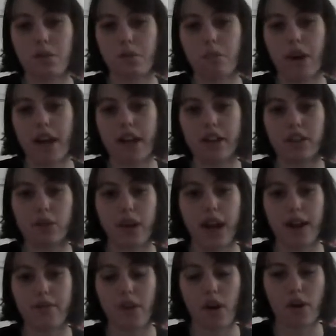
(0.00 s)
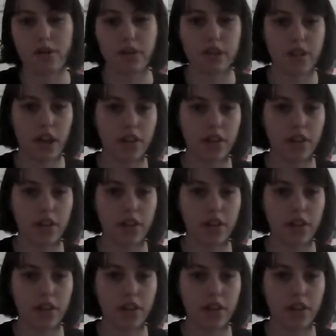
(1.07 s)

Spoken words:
when you have all of these